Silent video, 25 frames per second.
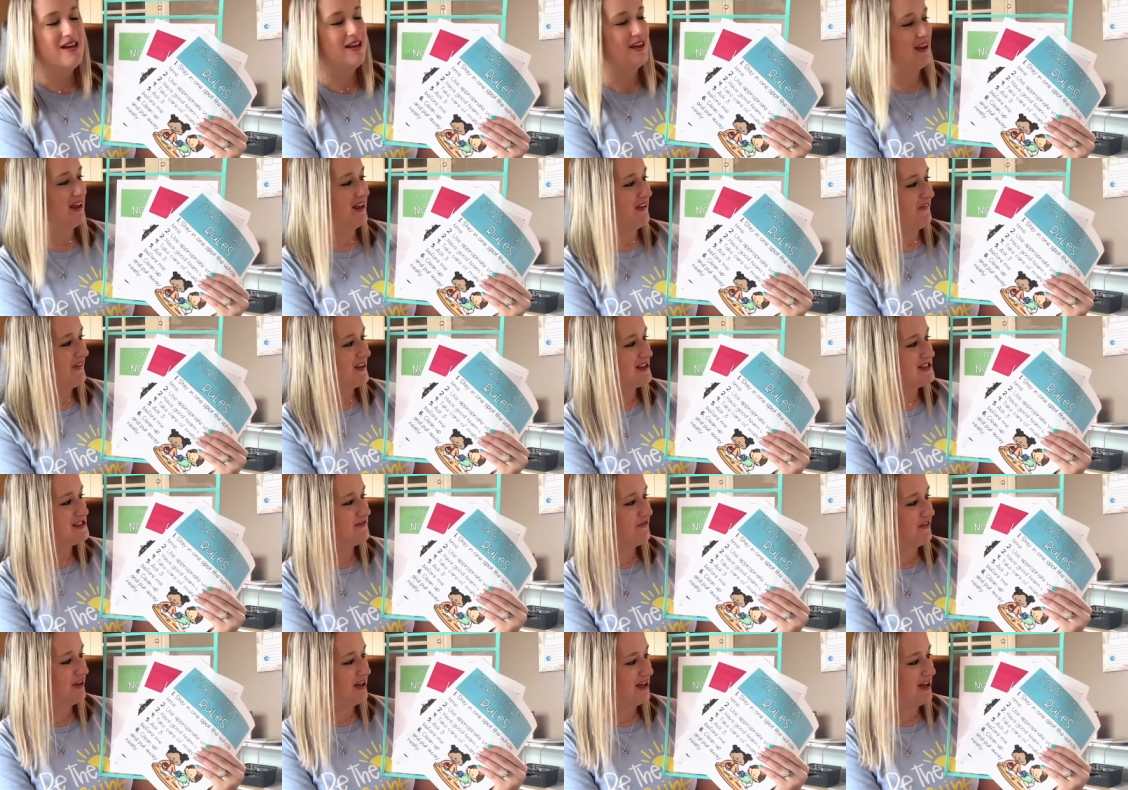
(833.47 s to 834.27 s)
in
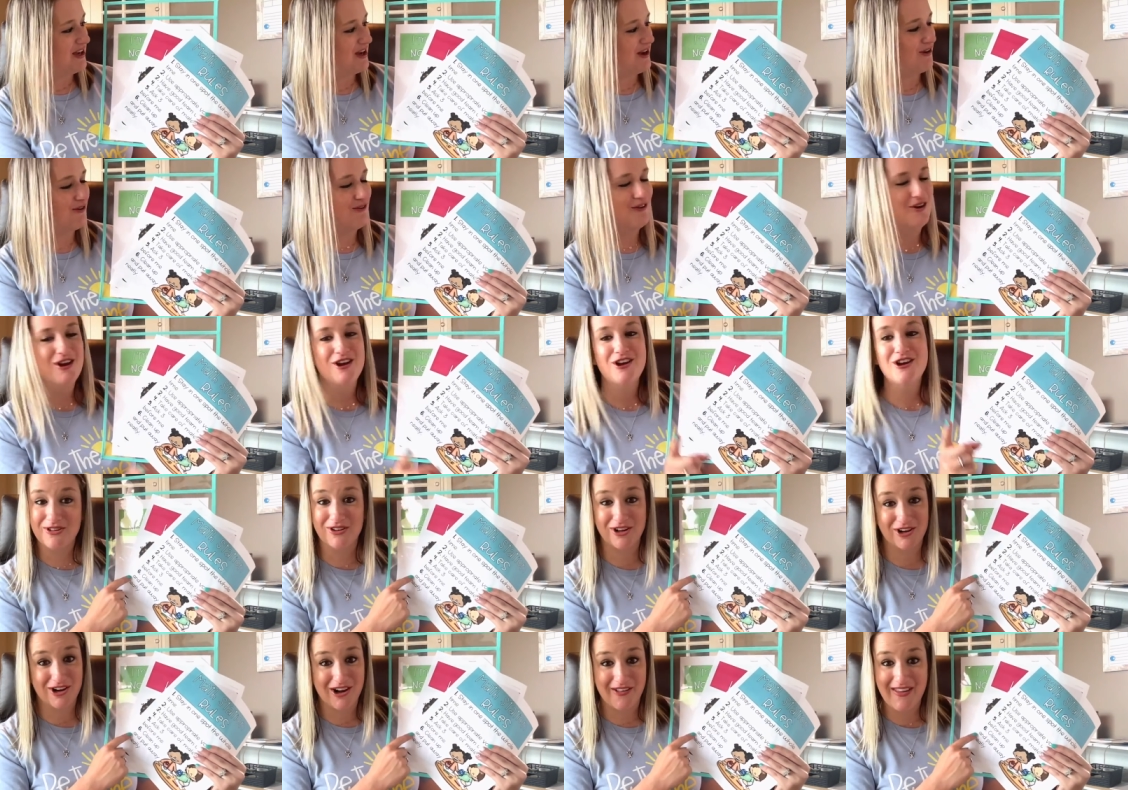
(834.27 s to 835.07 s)
this video.
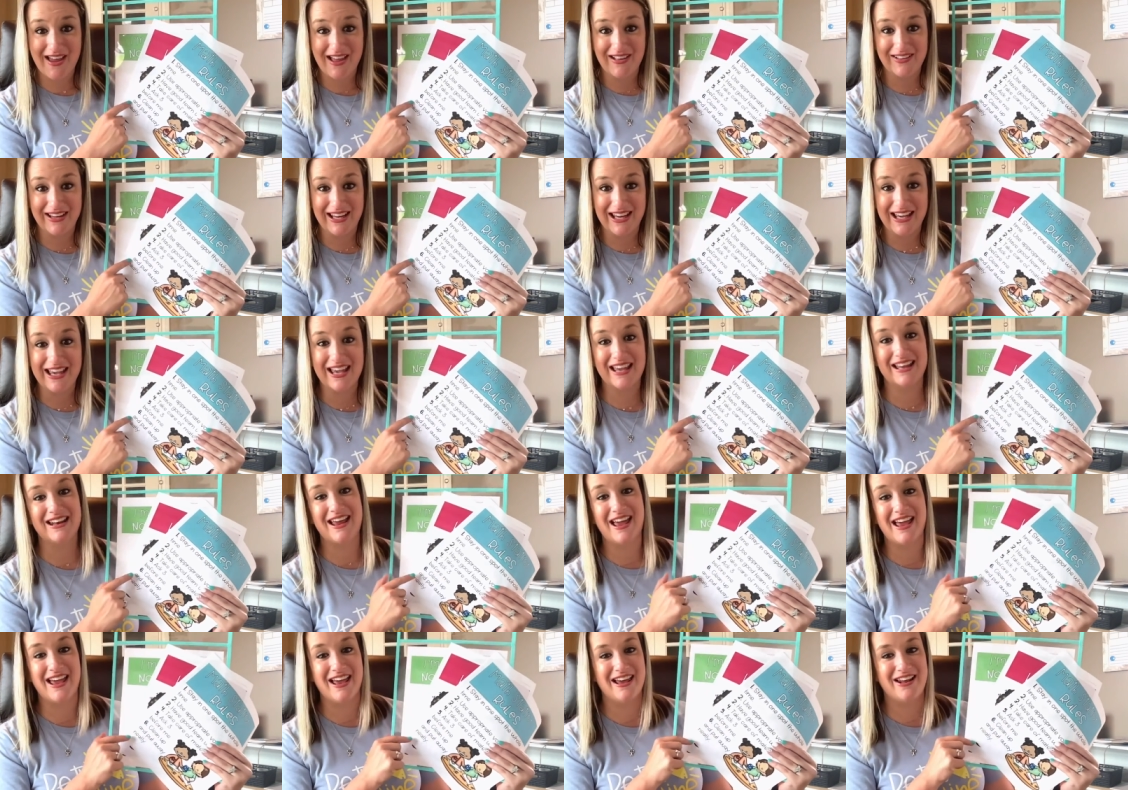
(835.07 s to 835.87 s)
Click on that link
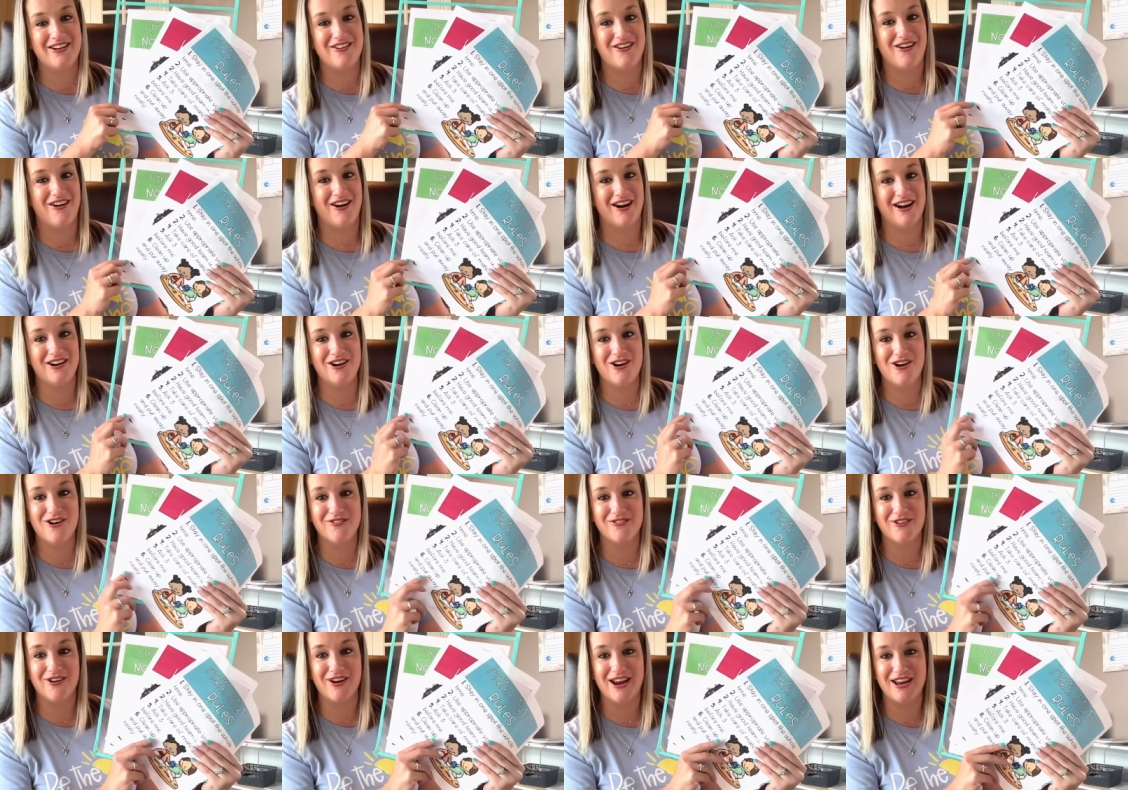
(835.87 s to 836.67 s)
and head on
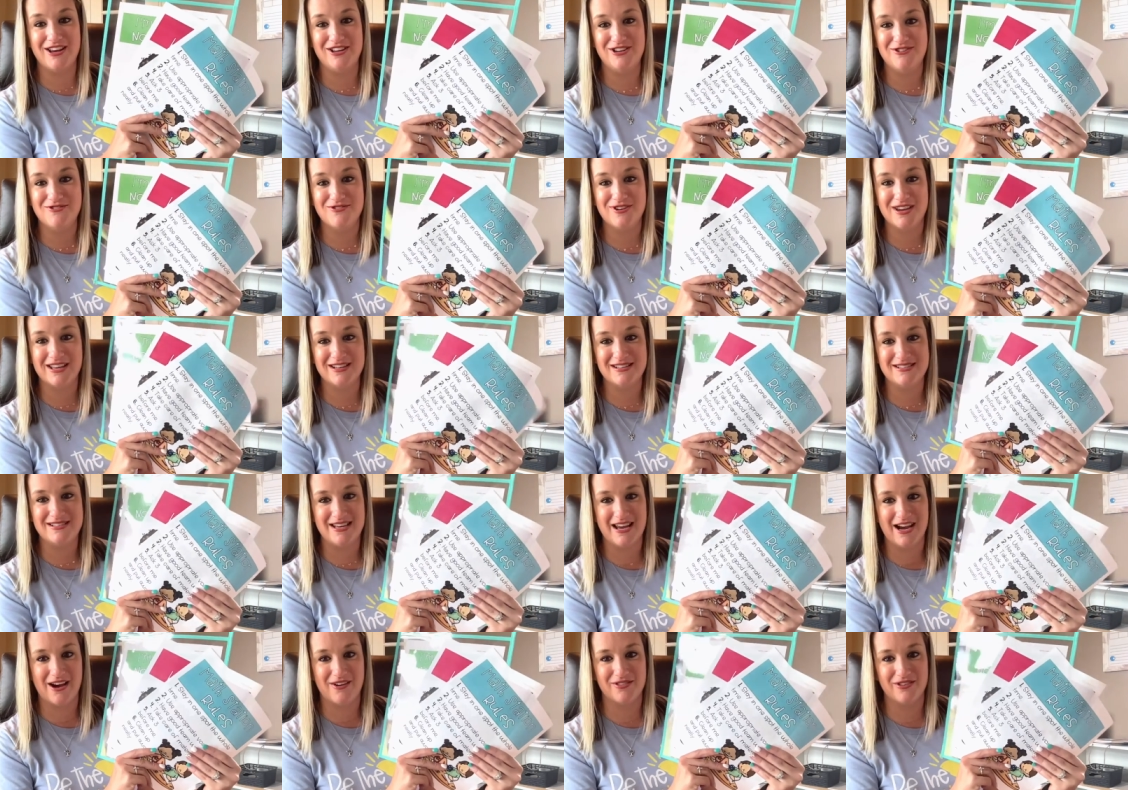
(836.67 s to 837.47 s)
over and you can
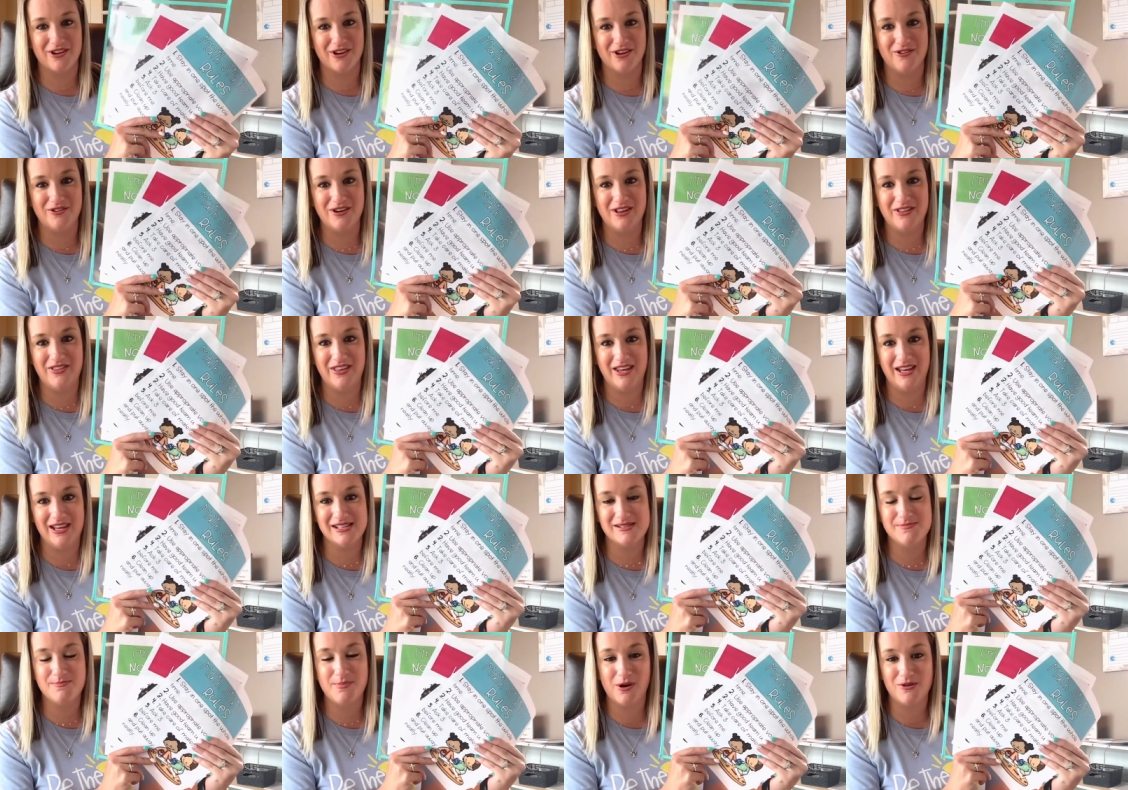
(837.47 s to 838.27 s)
download
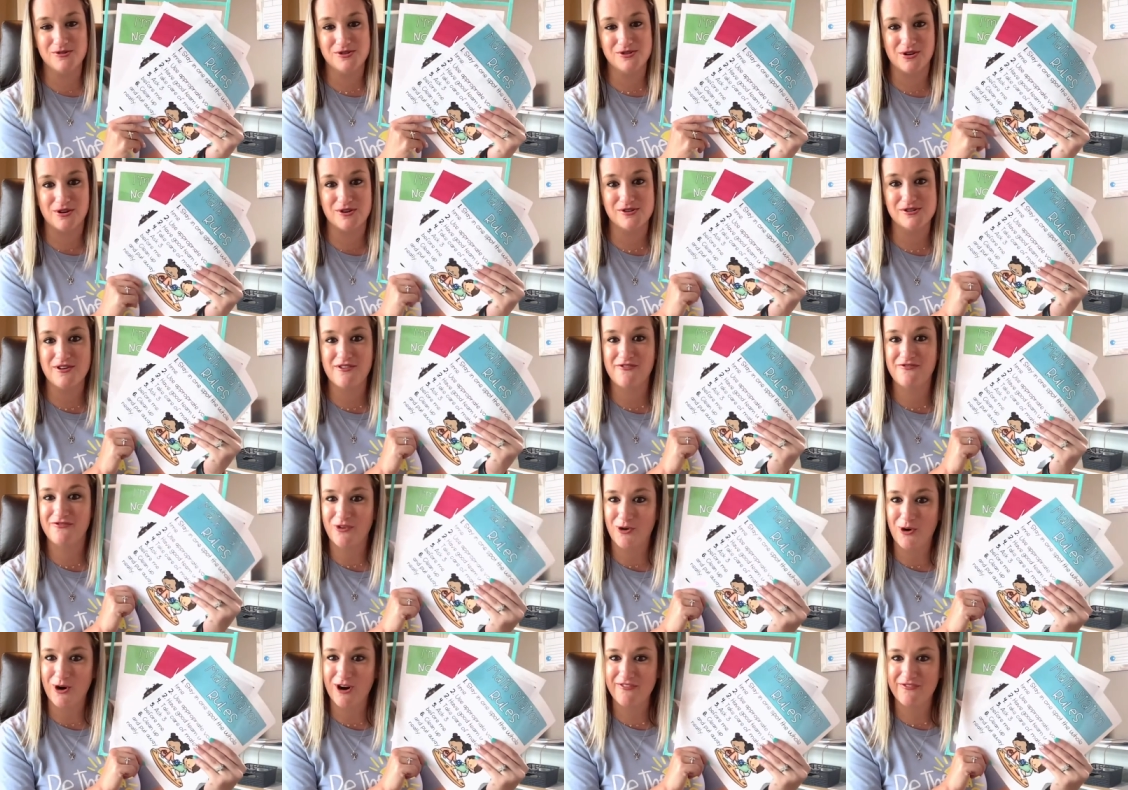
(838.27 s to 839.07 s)
these posters
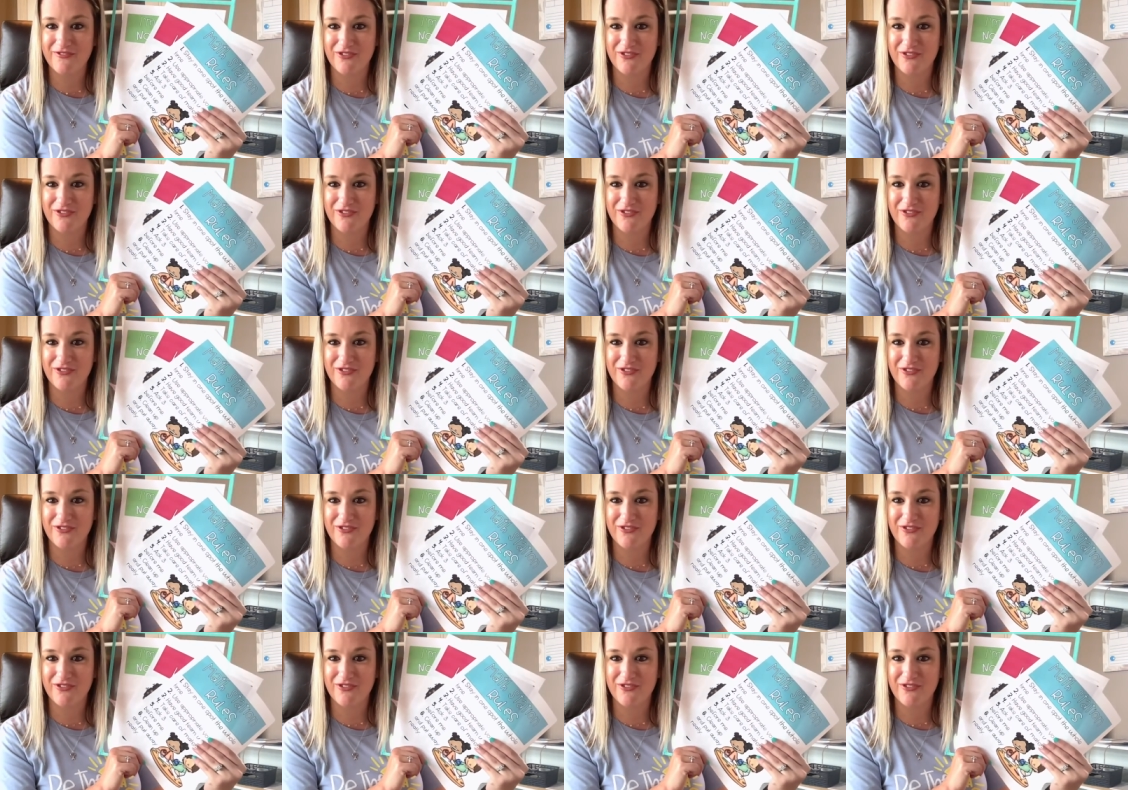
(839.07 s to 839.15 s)
for